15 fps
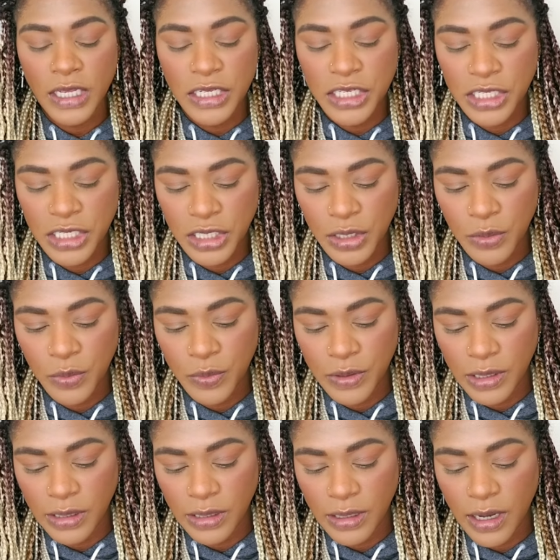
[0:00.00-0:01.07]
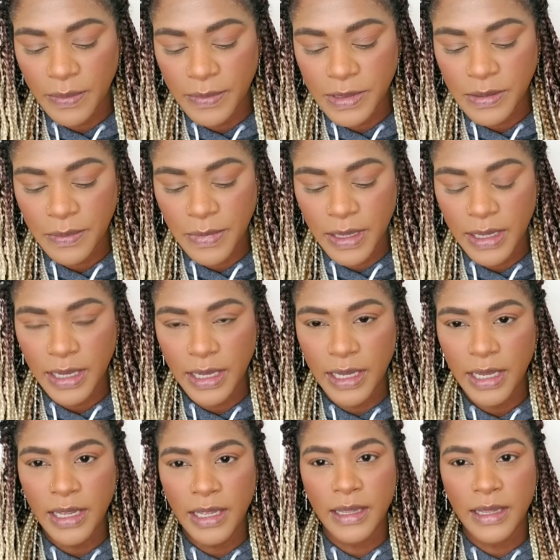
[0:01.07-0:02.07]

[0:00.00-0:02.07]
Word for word: she will come to me